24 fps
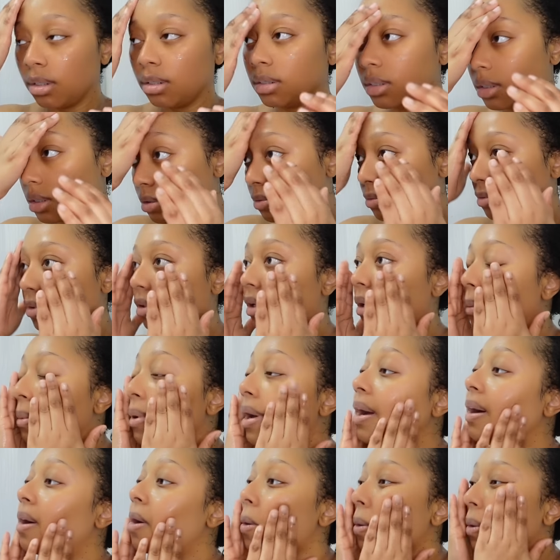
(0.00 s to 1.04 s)
going to just rub
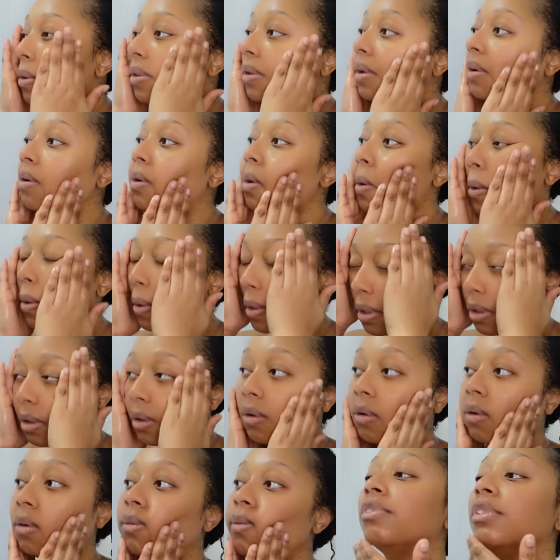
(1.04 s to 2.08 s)
out the
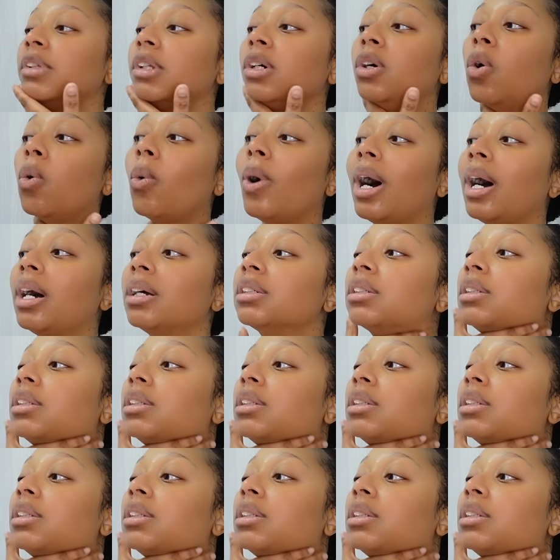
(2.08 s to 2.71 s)
oil for the gua